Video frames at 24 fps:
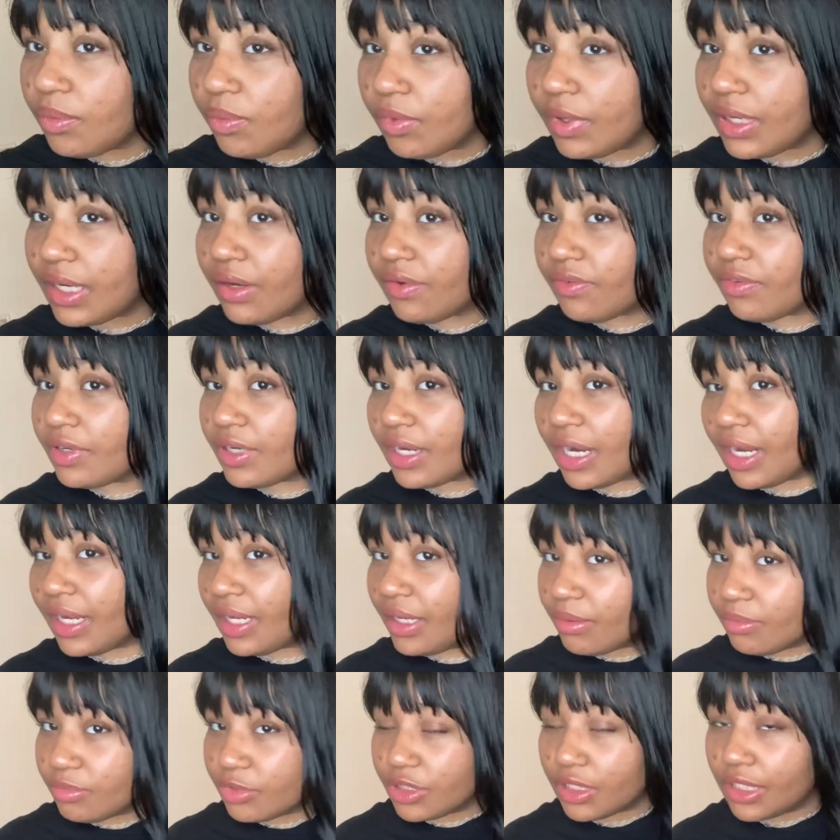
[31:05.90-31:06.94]
whenever I
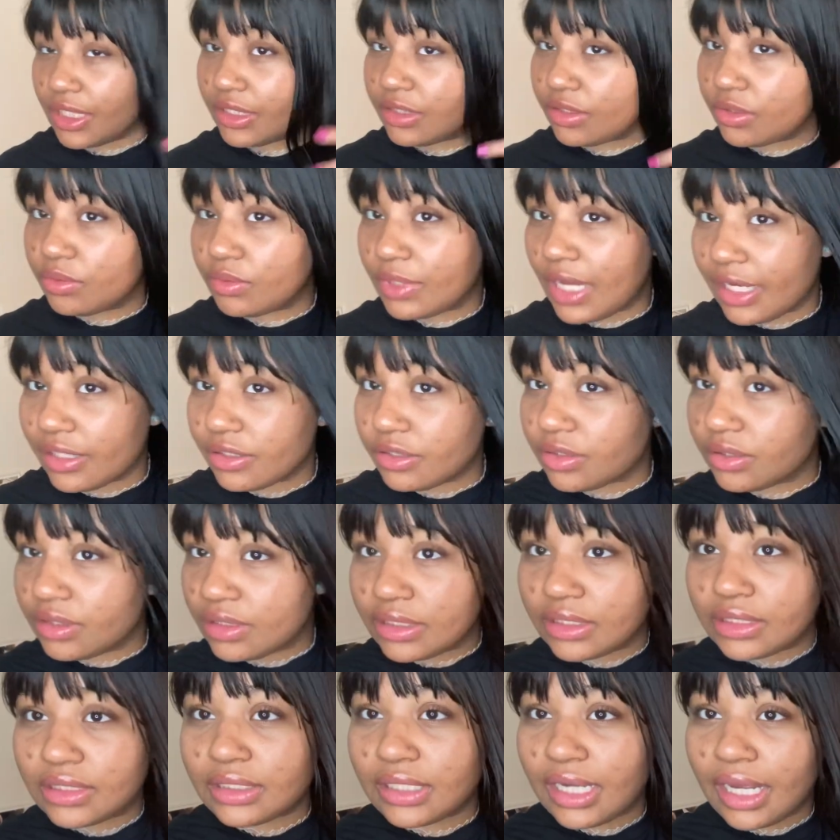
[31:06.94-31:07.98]
am trying to
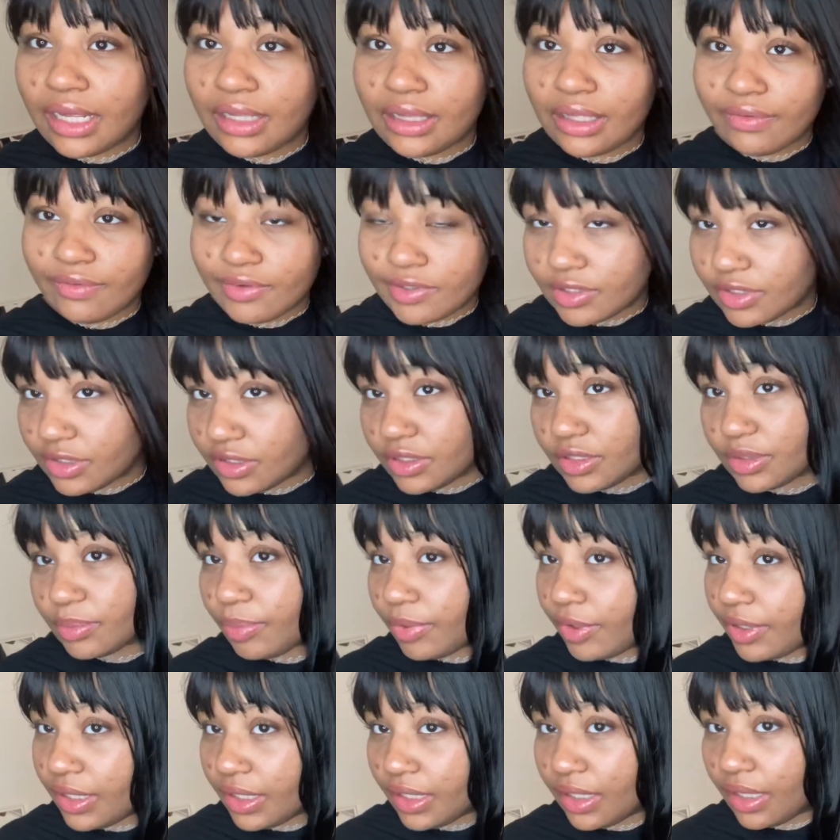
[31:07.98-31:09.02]
actually style it versus
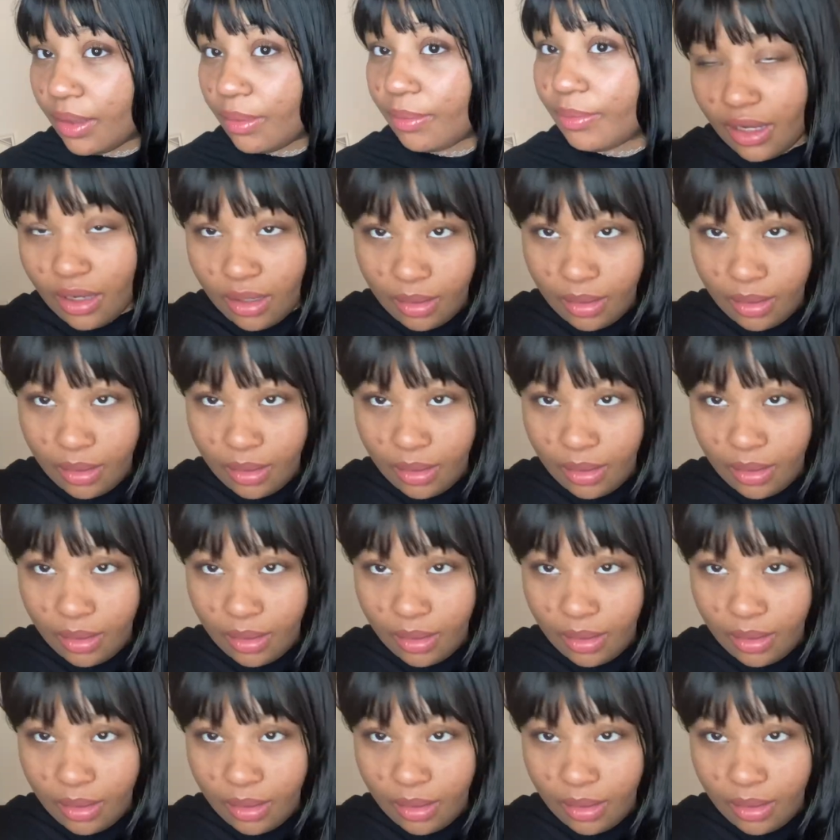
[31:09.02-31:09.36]
just put it up.